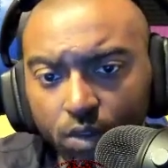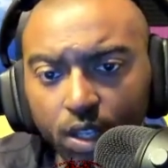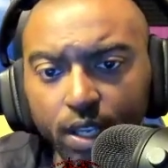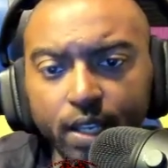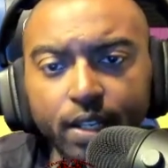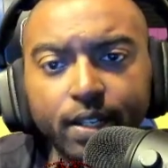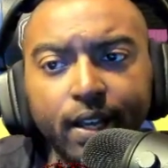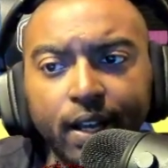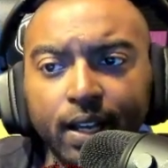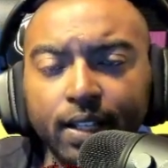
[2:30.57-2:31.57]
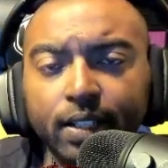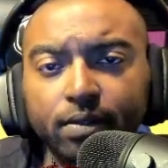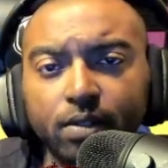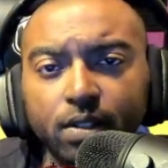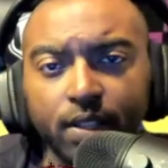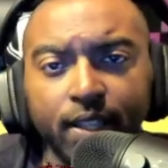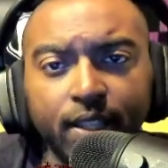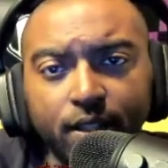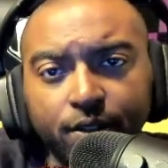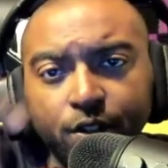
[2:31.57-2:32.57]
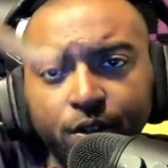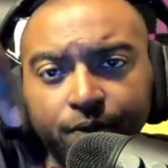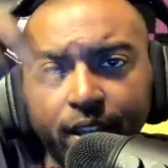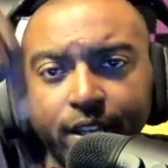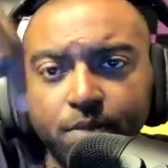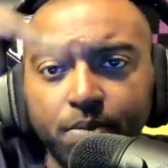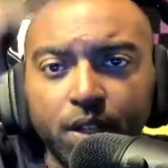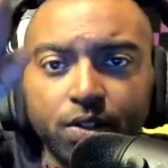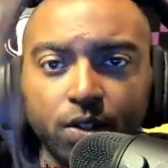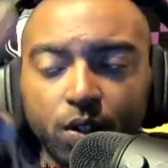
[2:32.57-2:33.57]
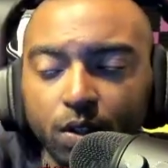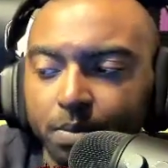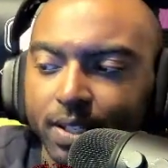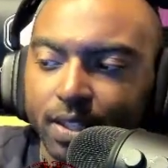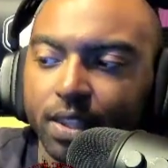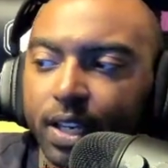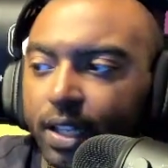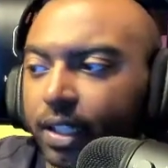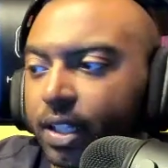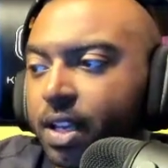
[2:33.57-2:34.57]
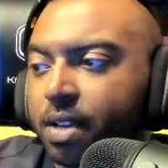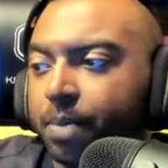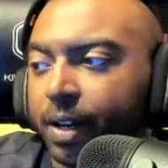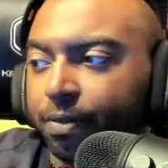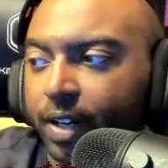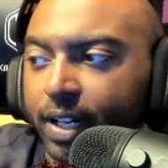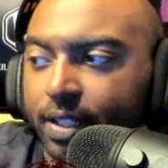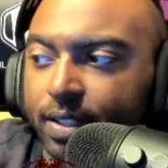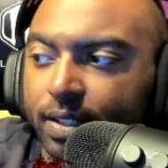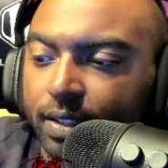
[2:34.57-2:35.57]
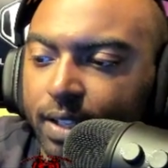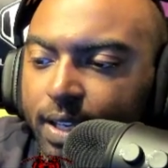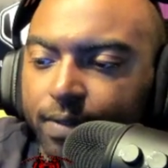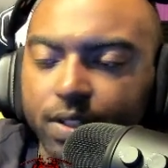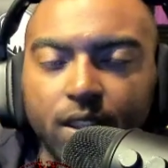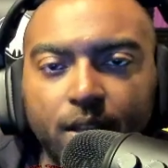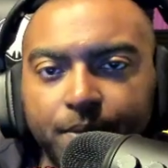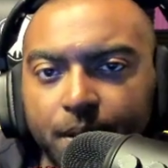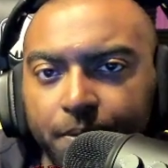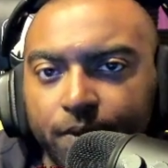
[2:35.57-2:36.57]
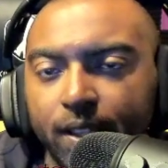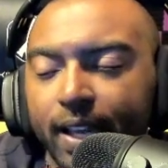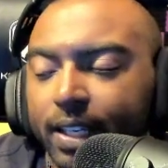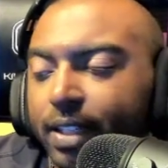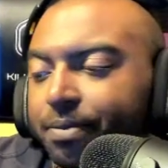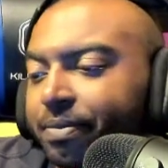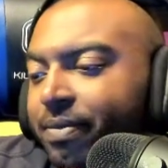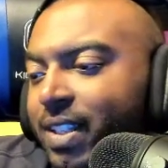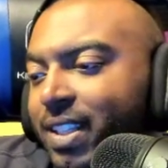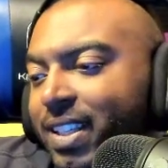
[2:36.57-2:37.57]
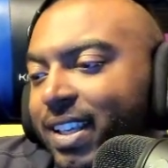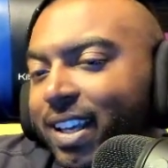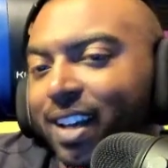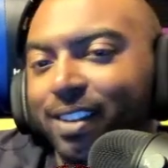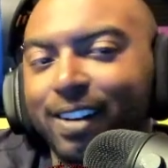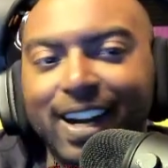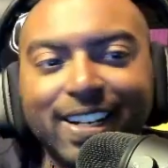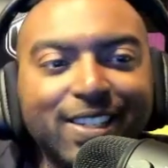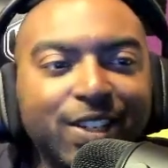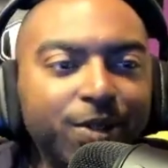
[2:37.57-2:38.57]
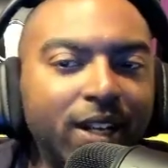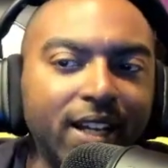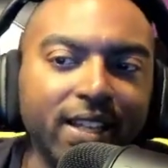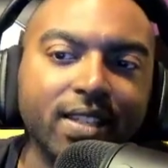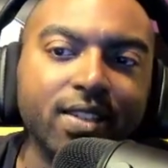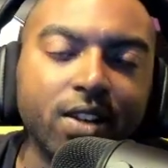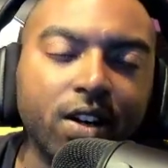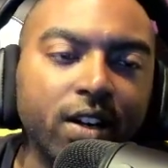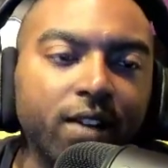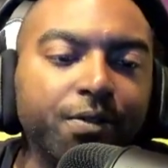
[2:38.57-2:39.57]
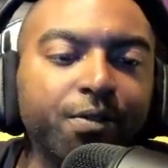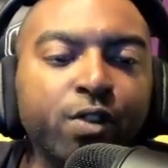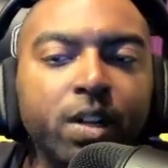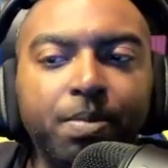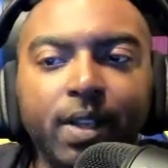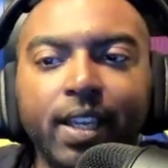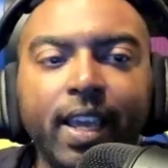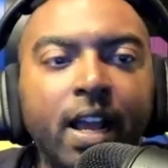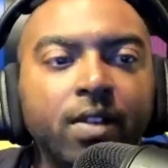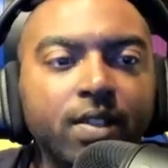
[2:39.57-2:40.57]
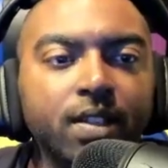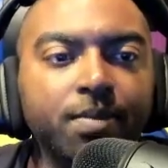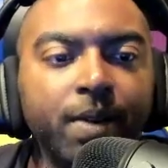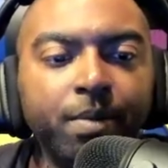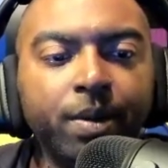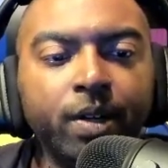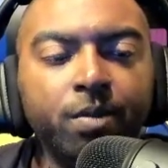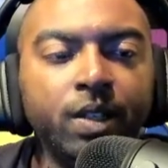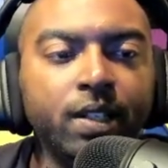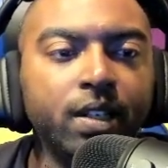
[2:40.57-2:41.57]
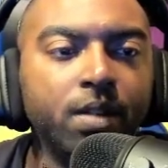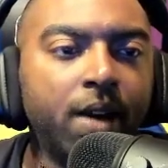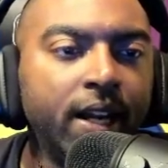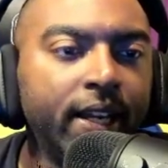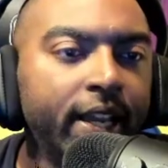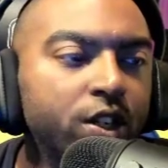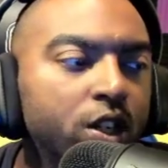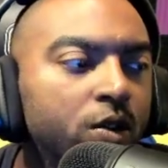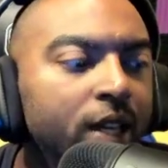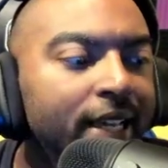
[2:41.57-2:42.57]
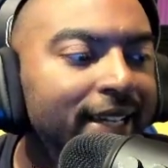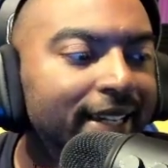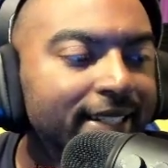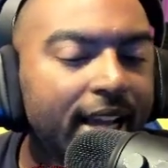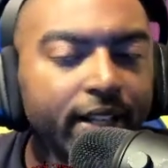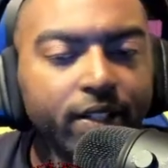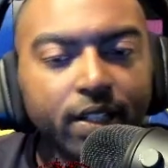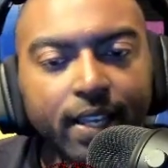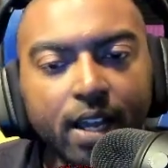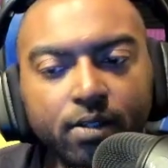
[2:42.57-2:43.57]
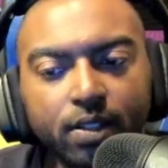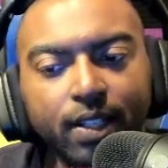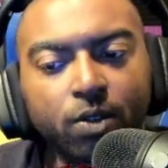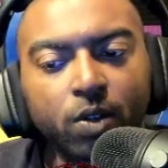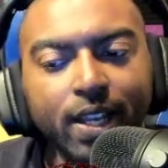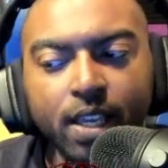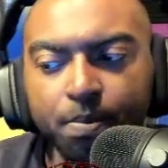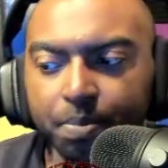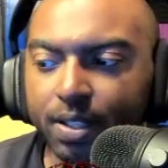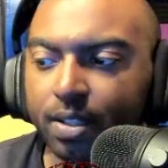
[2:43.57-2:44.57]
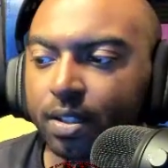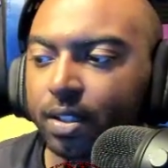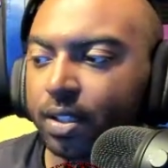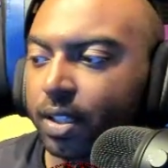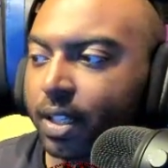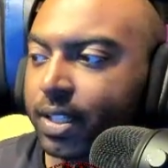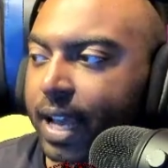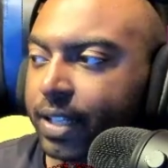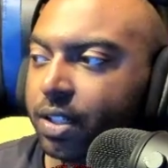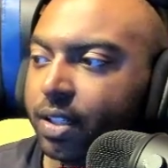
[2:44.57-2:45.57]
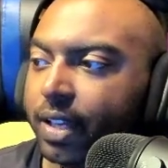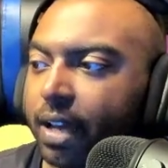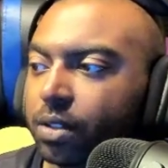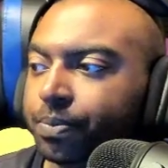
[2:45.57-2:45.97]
and hit that little notification bell so you don't miss a thing, my friends. And give us a thumbs up if you like it. All right, so this is our free-to-play accounts. This is my Imperial Military Podcast Show Itachi account, or IMPS Itachi account.